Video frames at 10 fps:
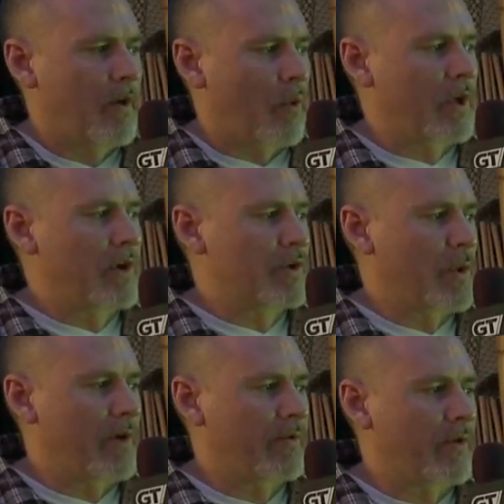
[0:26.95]
working his
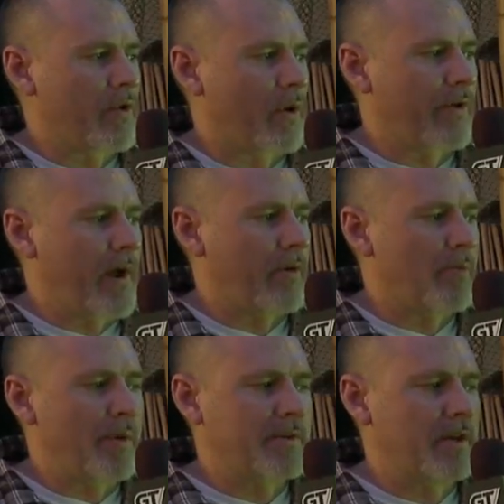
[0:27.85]
way through the North Island,
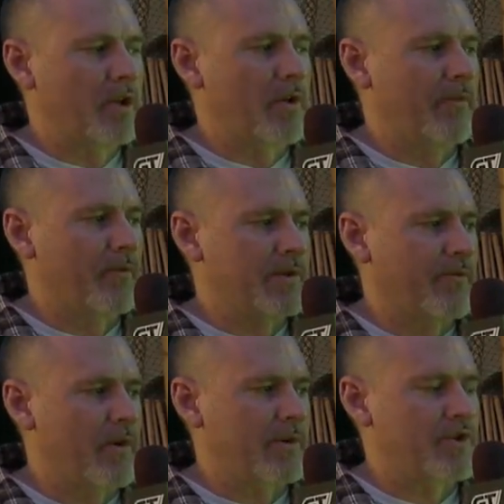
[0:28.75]
basically looking for his
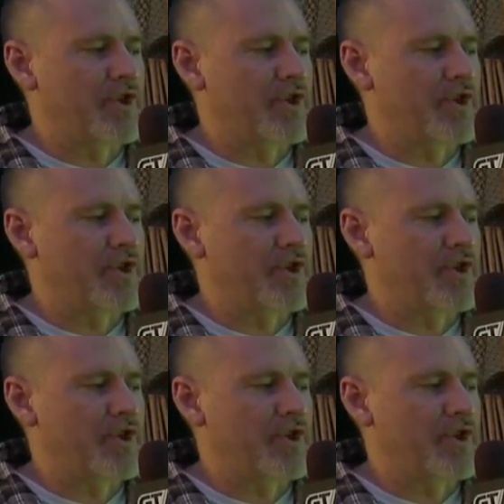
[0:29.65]
friends.